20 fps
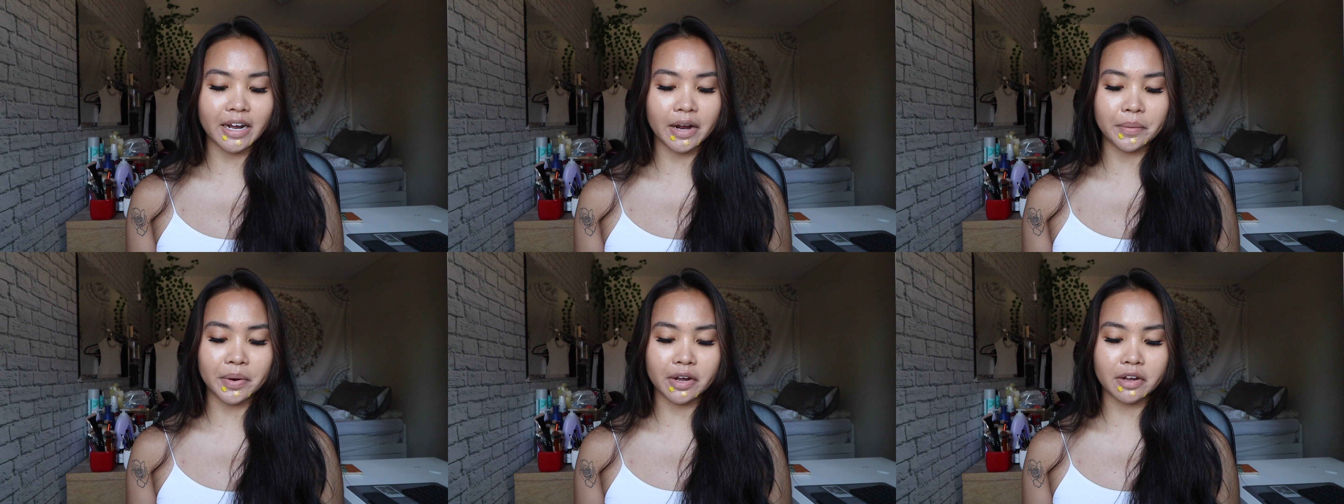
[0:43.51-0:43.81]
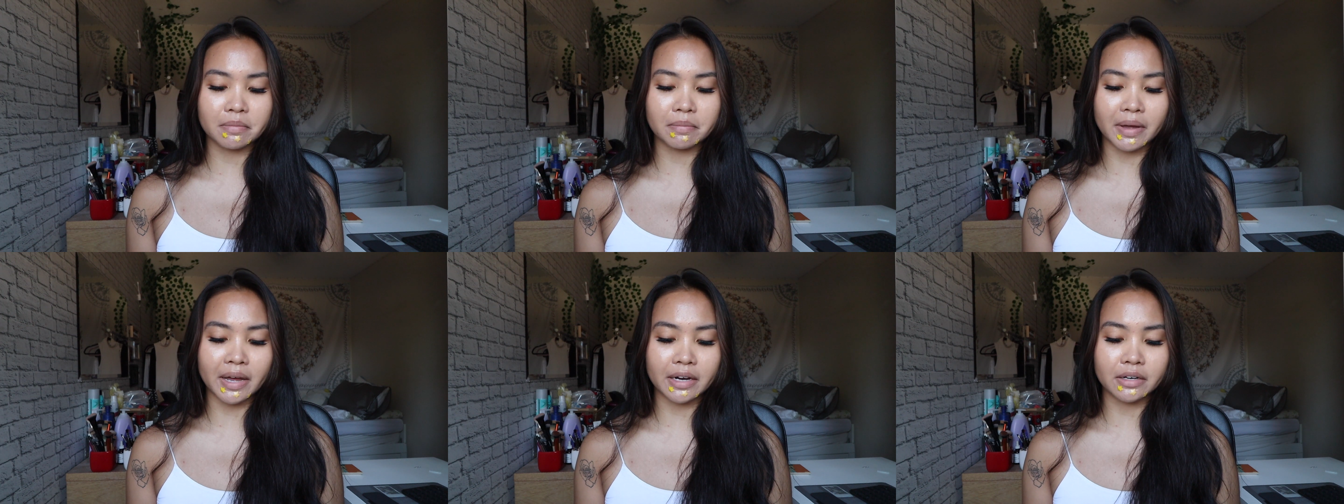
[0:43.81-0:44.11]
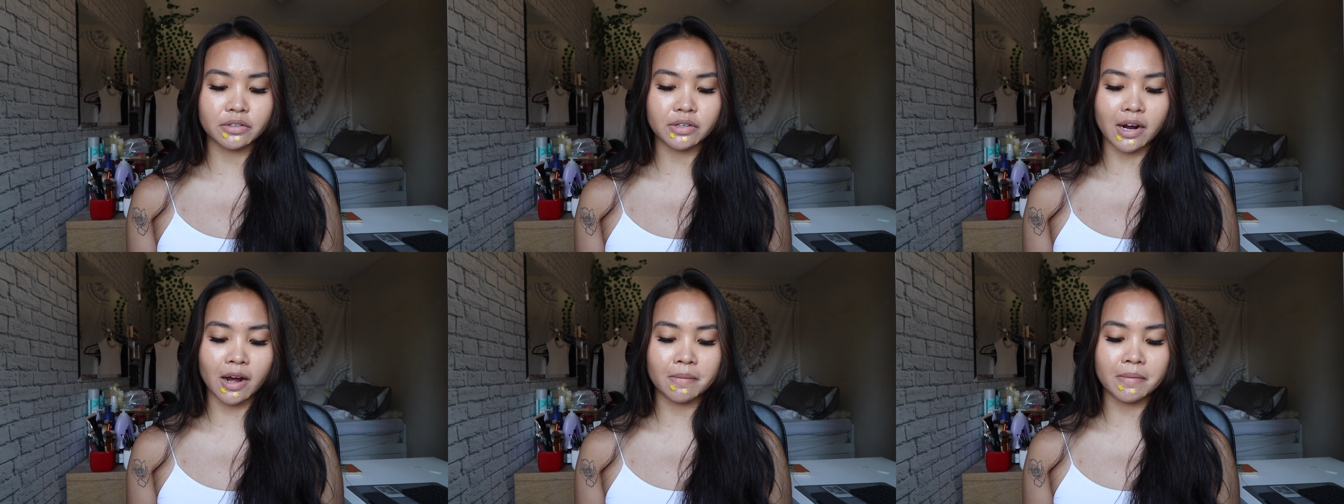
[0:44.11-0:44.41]
I recommend
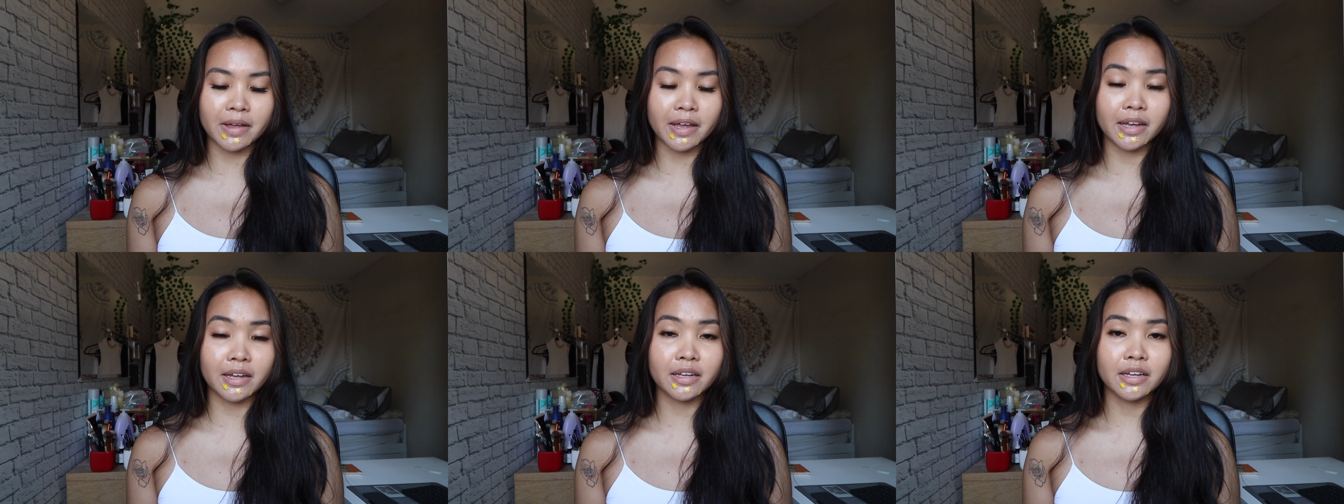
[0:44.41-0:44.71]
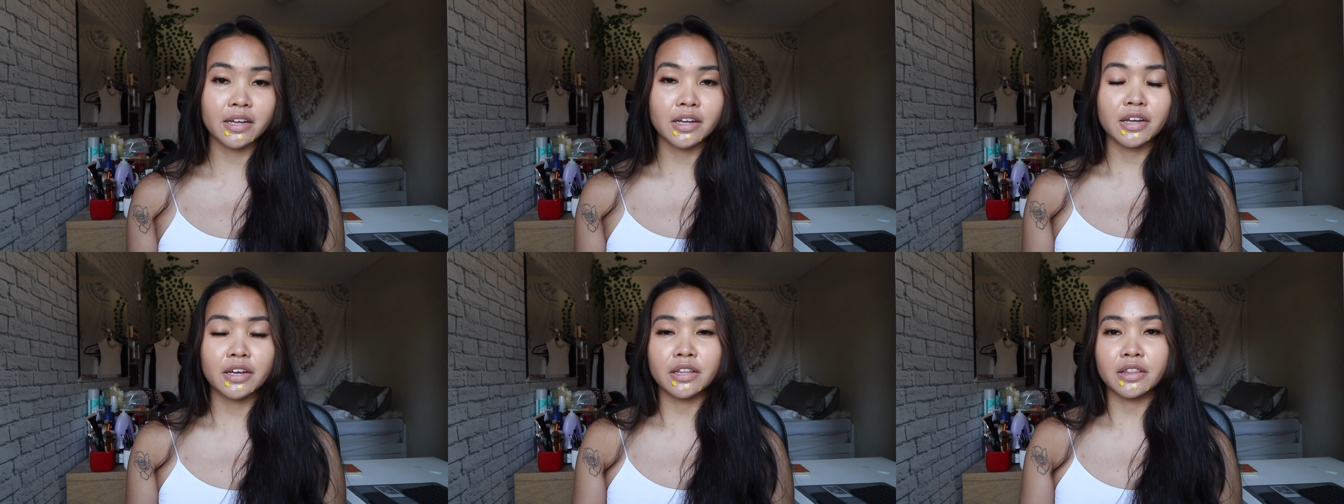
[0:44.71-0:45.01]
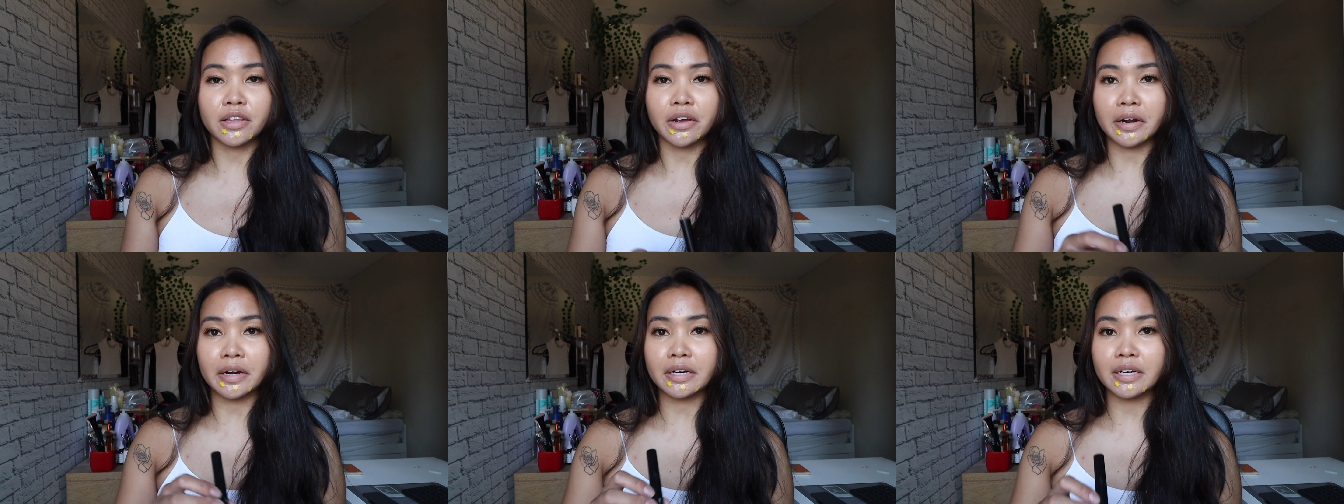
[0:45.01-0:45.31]
grabbing
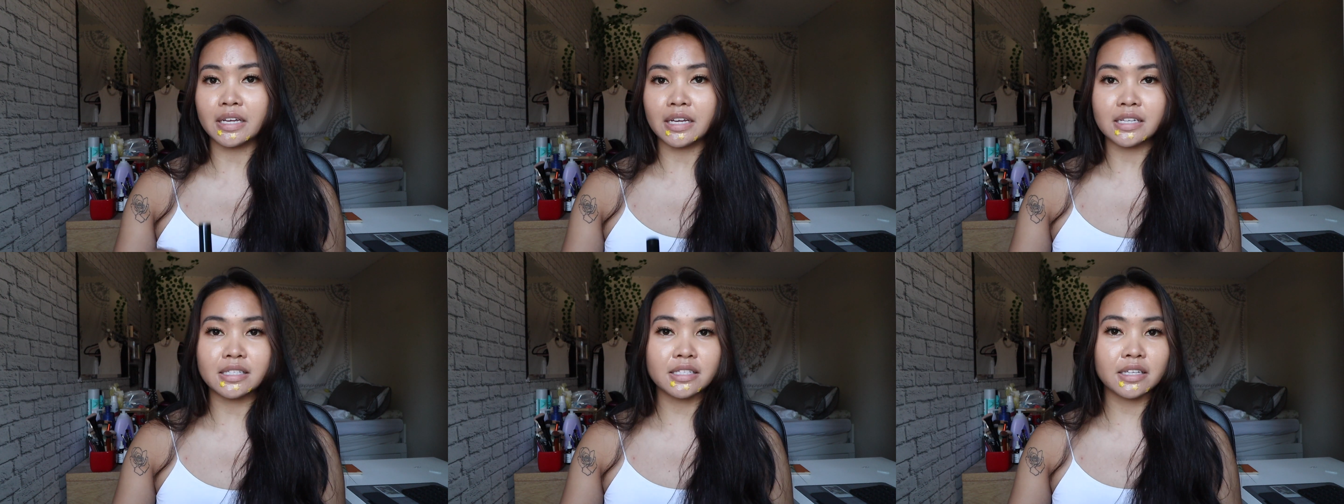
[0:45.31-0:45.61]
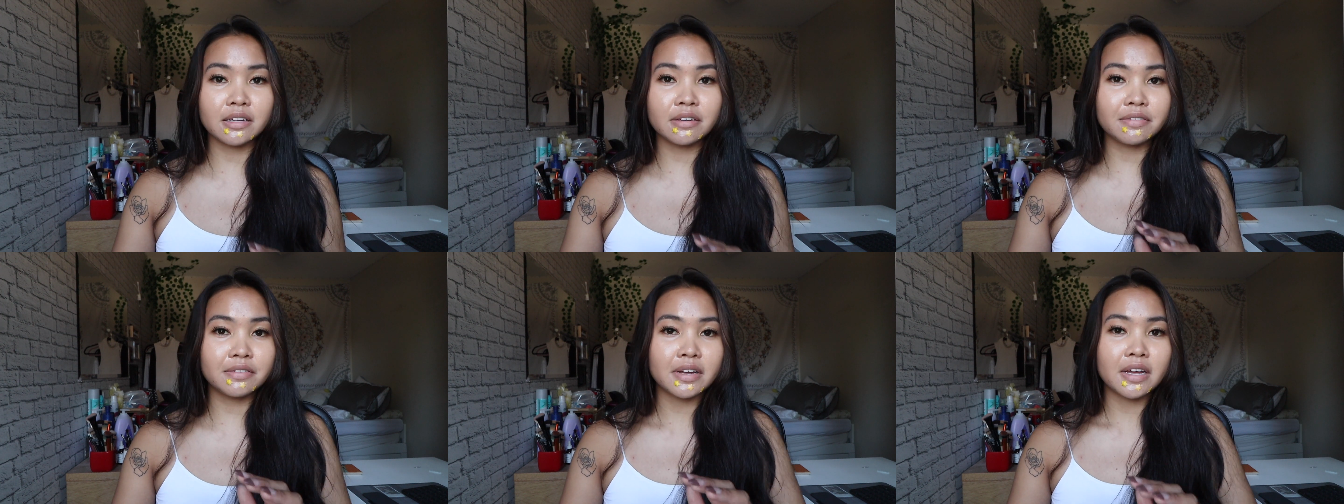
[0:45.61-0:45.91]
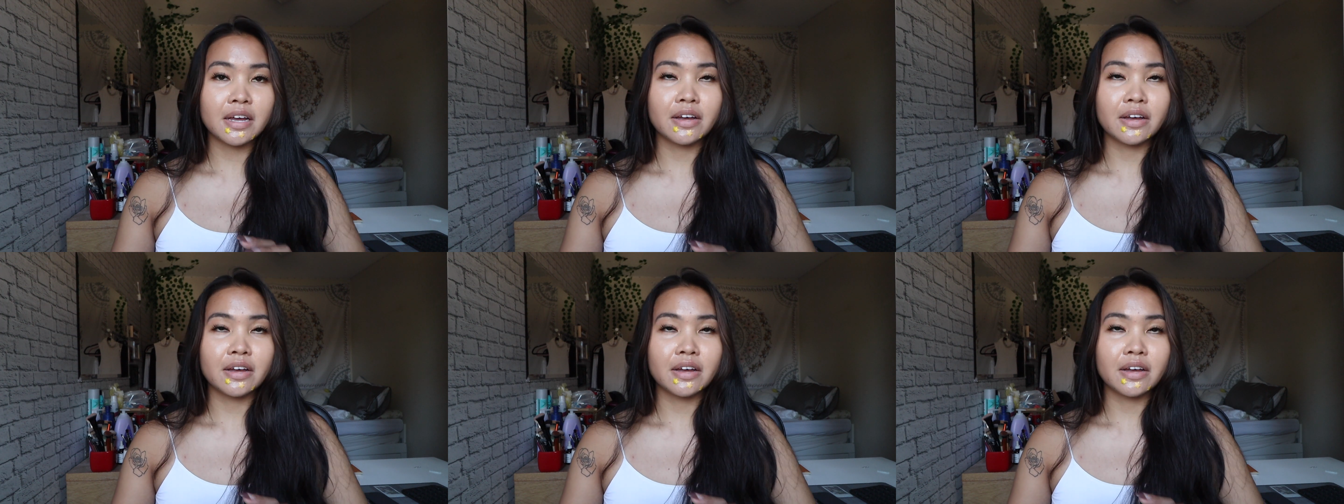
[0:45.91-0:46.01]
their adhesive.